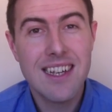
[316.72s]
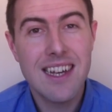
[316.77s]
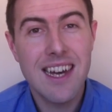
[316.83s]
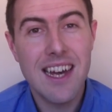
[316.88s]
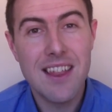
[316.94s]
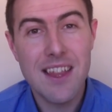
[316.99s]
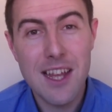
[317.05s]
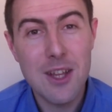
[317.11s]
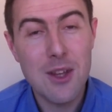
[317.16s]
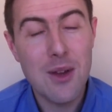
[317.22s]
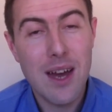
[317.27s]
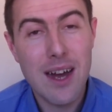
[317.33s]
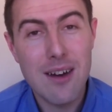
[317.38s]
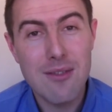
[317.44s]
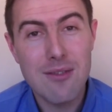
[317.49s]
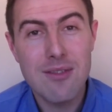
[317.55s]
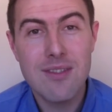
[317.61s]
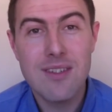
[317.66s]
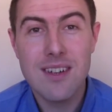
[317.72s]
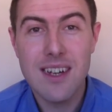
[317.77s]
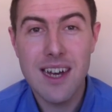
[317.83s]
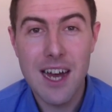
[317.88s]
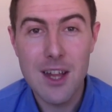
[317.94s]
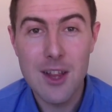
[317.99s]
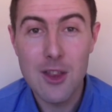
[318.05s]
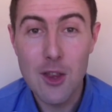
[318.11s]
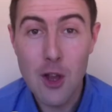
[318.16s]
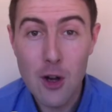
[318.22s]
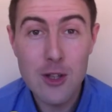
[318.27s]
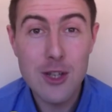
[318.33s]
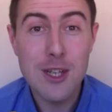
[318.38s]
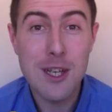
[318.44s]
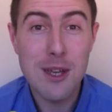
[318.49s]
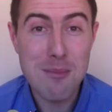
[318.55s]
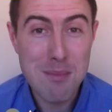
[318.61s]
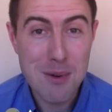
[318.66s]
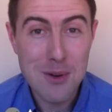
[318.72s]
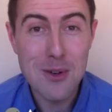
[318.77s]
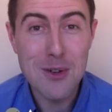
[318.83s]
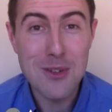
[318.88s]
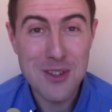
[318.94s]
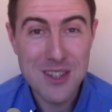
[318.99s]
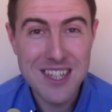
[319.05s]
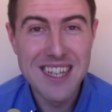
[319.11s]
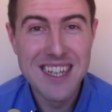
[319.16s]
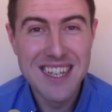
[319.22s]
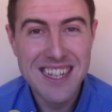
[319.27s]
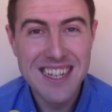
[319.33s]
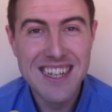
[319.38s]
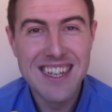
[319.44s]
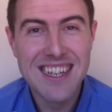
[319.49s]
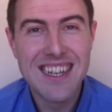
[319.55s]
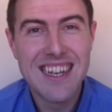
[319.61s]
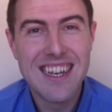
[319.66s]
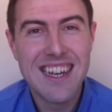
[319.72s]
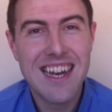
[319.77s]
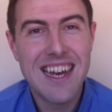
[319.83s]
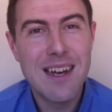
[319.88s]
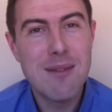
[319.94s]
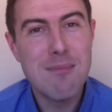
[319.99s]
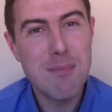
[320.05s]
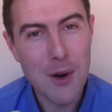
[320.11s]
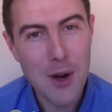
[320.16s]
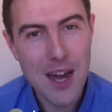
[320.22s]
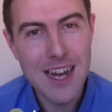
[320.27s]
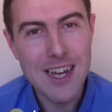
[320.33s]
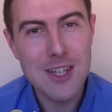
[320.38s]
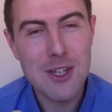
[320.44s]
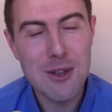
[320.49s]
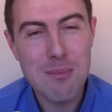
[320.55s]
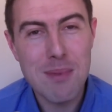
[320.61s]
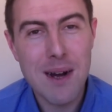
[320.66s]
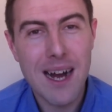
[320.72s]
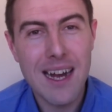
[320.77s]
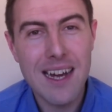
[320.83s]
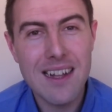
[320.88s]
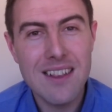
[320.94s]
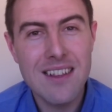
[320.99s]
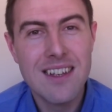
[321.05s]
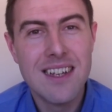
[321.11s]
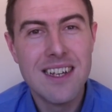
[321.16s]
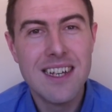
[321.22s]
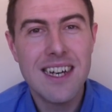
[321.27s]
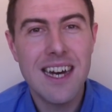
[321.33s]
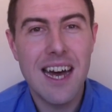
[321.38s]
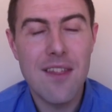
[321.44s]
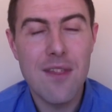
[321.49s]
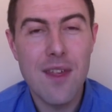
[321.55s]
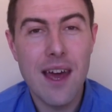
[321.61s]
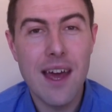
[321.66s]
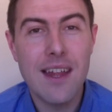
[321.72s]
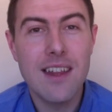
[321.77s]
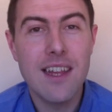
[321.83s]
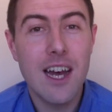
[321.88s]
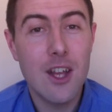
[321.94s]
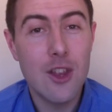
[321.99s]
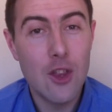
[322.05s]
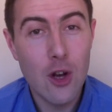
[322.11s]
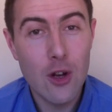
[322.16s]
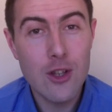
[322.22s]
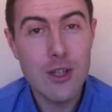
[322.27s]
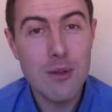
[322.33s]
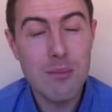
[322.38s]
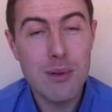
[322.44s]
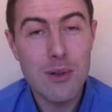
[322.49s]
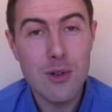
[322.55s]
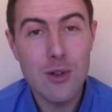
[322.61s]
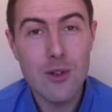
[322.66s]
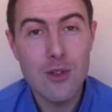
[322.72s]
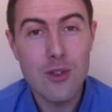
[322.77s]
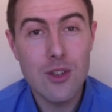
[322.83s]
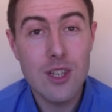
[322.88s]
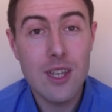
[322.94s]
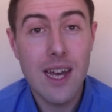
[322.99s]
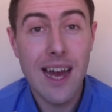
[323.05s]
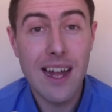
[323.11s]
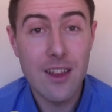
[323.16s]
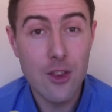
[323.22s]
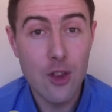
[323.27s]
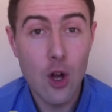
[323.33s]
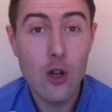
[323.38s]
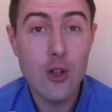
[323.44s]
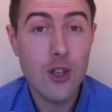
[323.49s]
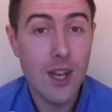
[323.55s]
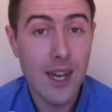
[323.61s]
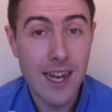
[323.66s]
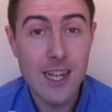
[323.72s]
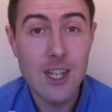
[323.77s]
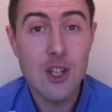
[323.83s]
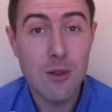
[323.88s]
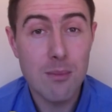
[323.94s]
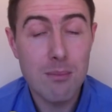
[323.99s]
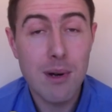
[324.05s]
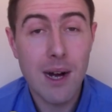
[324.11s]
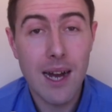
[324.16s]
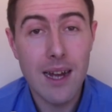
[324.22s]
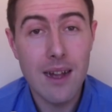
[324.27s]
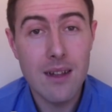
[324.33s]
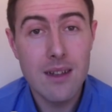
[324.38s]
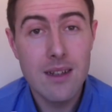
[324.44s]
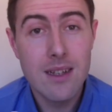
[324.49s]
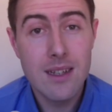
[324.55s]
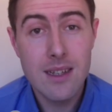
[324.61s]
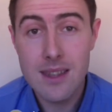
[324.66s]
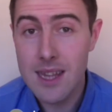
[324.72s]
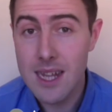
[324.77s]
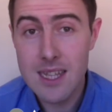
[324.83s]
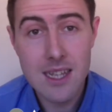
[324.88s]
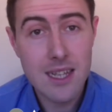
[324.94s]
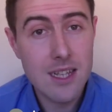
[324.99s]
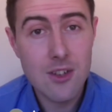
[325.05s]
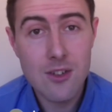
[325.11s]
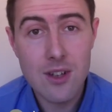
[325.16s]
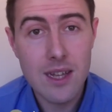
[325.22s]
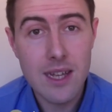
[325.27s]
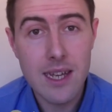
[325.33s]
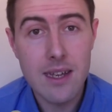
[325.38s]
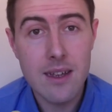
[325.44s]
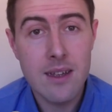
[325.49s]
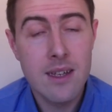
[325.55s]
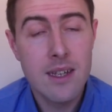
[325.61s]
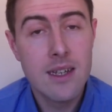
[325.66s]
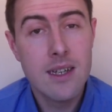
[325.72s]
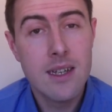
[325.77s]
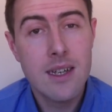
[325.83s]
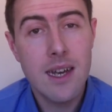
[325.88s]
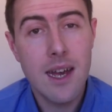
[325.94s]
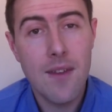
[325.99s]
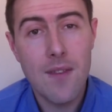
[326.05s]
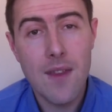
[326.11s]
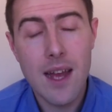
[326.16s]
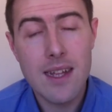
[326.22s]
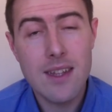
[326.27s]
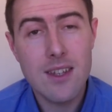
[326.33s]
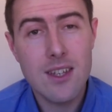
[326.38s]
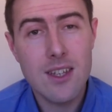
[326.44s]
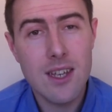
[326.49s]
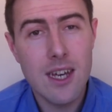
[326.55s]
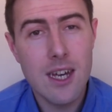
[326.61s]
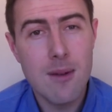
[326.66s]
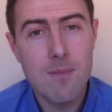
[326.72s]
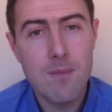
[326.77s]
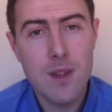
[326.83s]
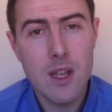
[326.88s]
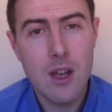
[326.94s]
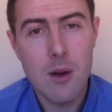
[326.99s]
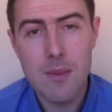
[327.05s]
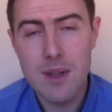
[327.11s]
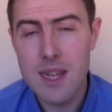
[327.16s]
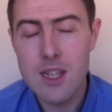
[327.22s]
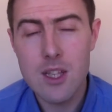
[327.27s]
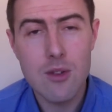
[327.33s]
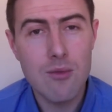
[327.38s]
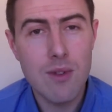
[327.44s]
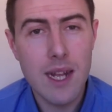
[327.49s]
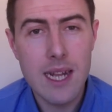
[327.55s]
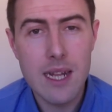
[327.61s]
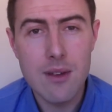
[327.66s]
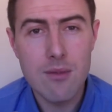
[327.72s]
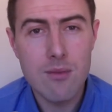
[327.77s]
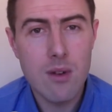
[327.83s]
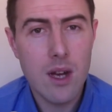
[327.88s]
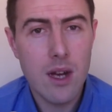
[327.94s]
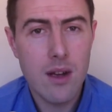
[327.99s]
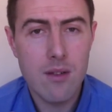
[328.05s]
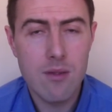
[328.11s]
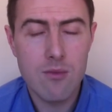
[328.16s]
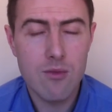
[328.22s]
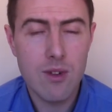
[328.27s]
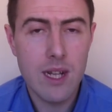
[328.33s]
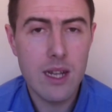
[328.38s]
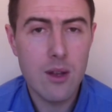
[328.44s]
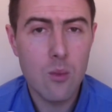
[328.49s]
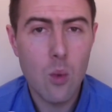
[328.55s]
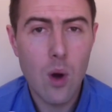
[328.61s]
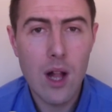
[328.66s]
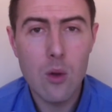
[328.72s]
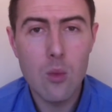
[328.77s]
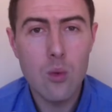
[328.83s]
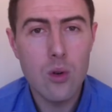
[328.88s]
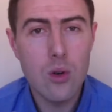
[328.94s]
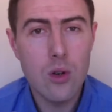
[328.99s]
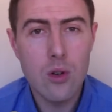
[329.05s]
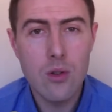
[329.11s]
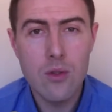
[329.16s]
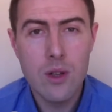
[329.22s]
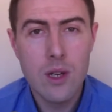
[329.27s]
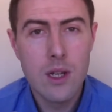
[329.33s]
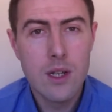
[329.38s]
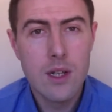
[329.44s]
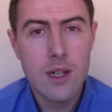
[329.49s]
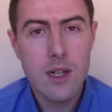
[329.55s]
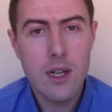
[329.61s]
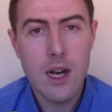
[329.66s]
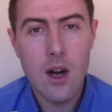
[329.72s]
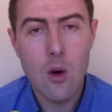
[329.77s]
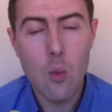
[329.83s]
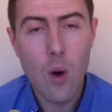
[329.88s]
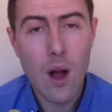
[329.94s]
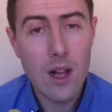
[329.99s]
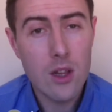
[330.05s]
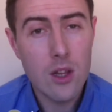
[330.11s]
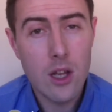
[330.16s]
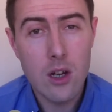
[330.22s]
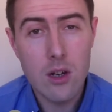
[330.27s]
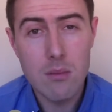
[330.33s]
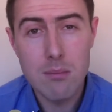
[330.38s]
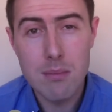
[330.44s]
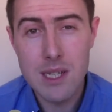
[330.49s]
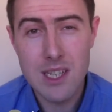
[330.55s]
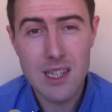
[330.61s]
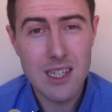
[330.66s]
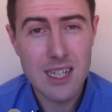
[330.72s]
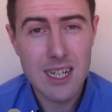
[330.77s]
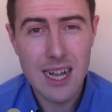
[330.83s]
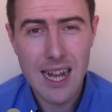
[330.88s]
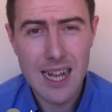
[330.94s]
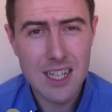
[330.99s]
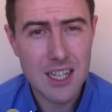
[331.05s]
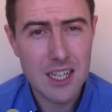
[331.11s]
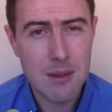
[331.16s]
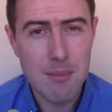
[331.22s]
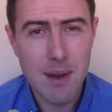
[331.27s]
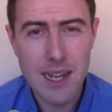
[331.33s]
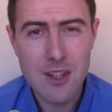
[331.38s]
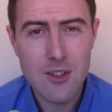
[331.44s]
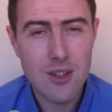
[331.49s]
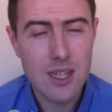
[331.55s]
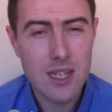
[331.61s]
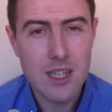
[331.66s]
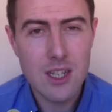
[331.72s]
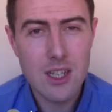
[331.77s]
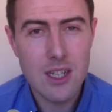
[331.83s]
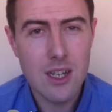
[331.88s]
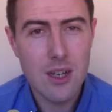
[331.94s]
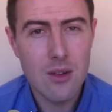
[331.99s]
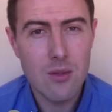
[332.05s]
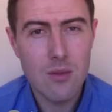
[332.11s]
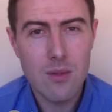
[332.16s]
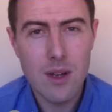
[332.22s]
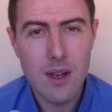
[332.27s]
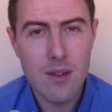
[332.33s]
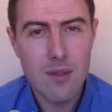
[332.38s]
and then you have a not important but urgent pile, and then a not important and not urgent pile. That's literally it. And that's, you know, I mean, that's a really, really well-worn, well-known business classic matrix. You know,